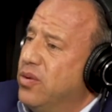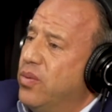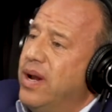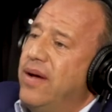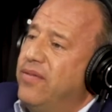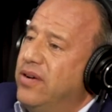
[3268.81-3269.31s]
or
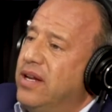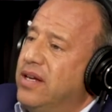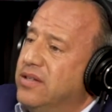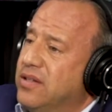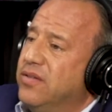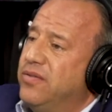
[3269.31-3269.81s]
whatever it
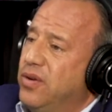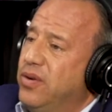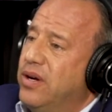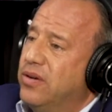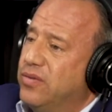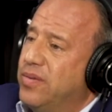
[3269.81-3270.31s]
is in a few
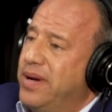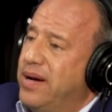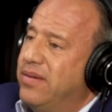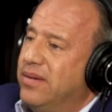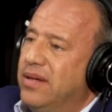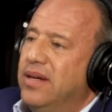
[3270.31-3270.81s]
years when from now
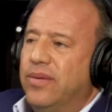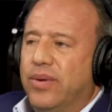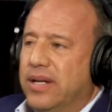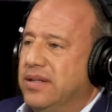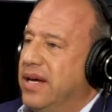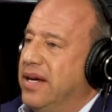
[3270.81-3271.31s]
tanks.
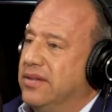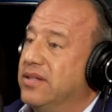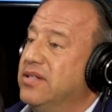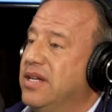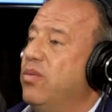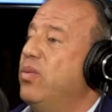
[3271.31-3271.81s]
when it tanks,
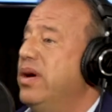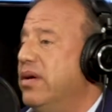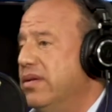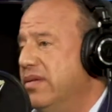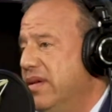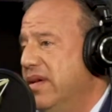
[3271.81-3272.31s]
because it
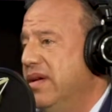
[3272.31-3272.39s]
will.